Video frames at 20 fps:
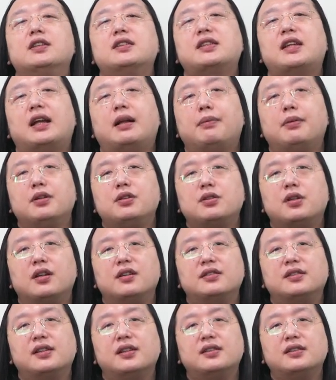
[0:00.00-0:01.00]
established
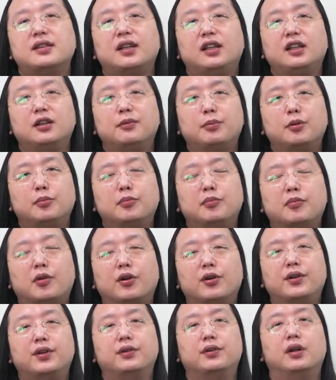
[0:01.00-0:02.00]
a sustainable
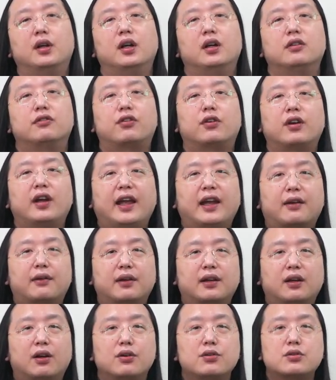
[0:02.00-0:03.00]
model for
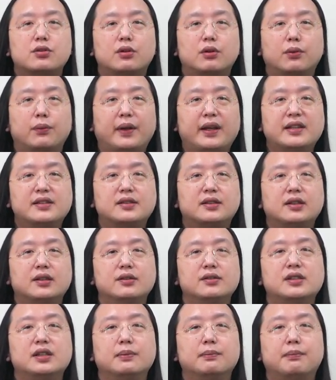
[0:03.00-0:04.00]
agricultural waste
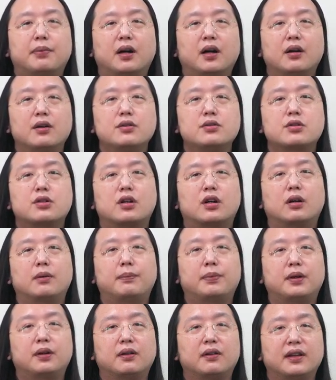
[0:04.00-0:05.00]
using biochar
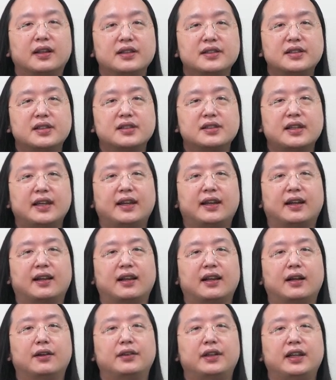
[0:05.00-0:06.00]
pyrolysis and
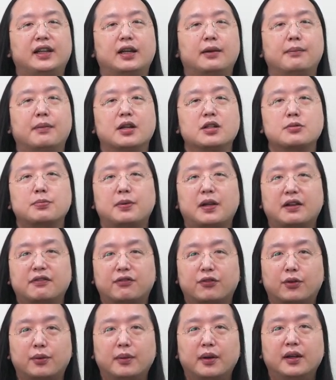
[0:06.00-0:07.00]
cloud data mesh
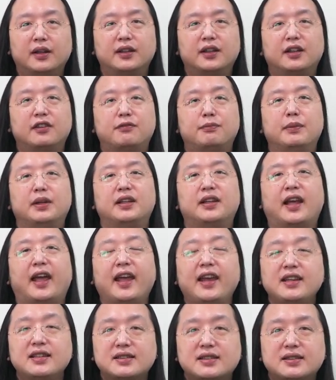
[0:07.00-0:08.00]
platform. They've made
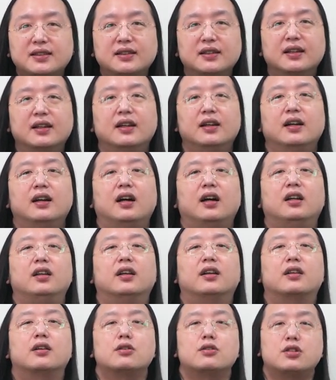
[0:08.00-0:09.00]
haste.
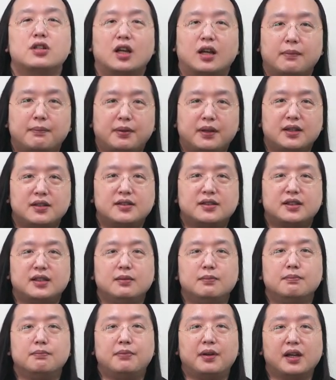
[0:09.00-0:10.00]
Another champ is
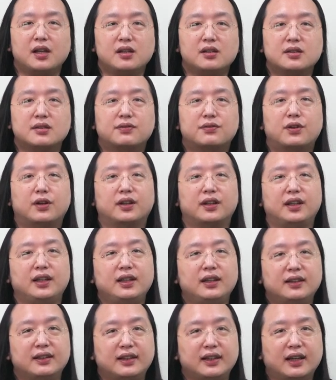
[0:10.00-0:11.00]
Team Benz from
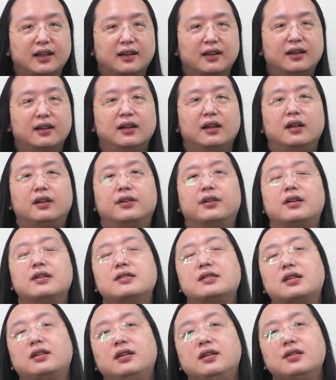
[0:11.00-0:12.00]
India. Their
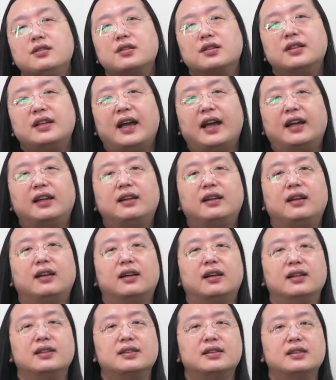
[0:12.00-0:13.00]
solution
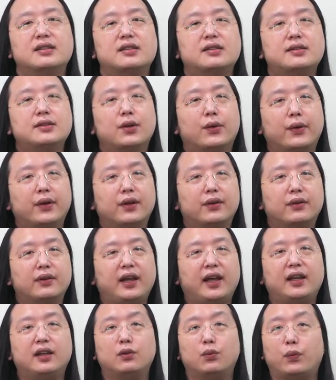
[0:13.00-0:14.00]
analyzes soil
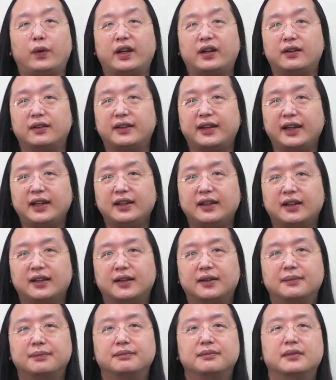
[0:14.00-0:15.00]
and weather data.